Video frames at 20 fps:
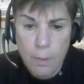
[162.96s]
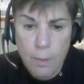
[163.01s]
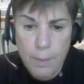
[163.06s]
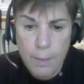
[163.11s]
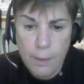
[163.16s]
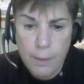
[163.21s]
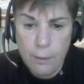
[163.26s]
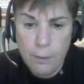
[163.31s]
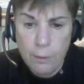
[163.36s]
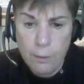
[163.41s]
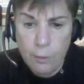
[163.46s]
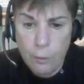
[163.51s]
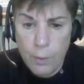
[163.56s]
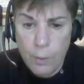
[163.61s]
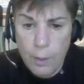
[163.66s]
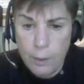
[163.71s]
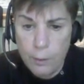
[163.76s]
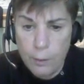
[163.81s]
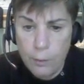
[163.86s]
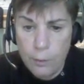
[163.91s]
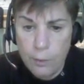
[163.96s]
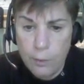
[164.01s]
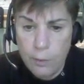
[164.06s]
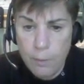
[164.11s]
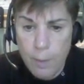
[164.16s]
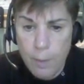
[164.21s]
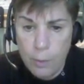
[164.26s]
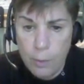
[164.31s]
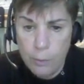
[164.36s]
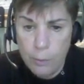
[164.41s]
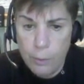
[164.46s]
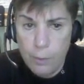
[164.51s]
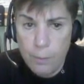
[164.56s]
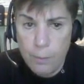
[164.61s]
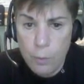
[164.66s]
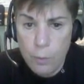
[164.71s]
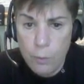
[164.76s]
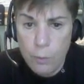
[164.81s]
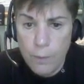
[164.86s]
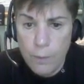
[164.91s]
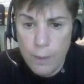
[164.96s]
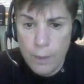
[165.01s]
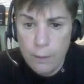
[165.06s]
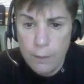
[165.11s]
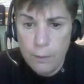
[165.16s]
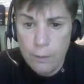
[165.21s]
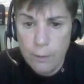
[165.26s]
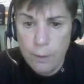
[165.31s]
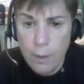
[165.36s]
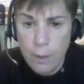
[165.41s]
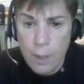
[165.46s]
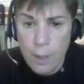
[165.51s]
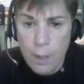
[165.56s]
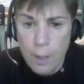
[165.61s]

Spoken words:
make this screen a little smaller and move this.